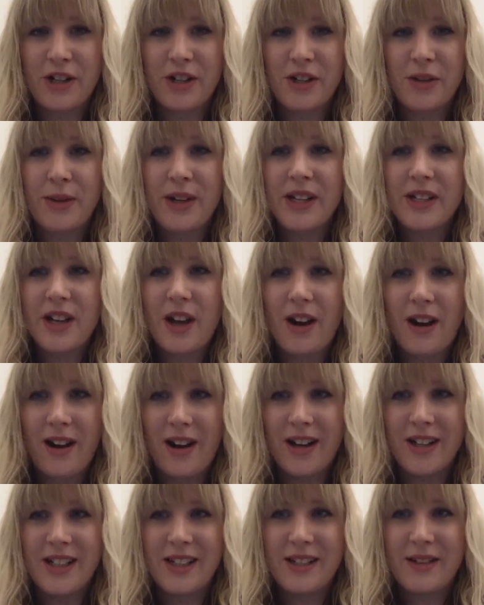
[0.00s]
So at its
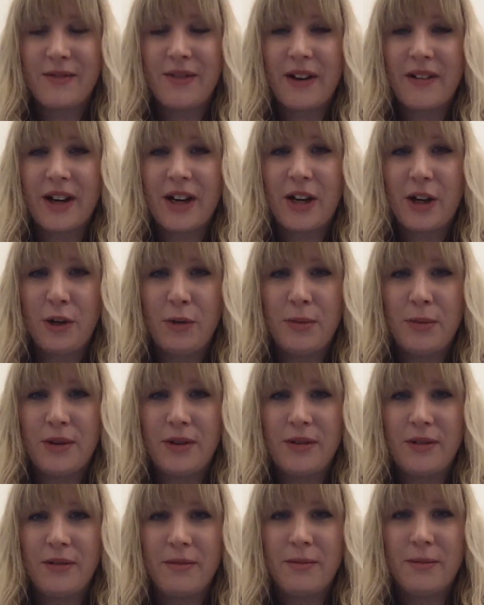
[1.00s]
heart, it's a very
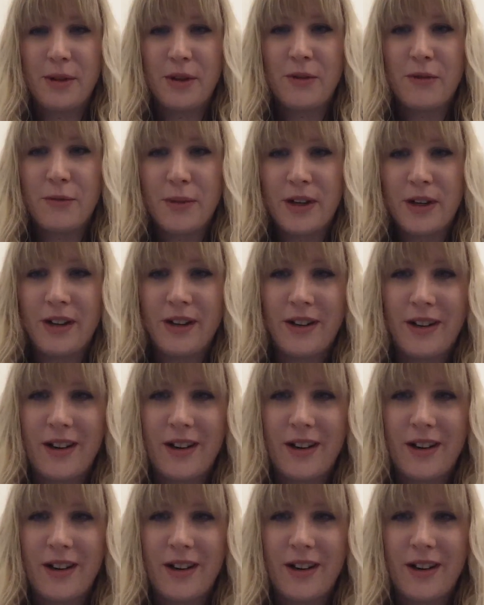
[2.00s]
human movement.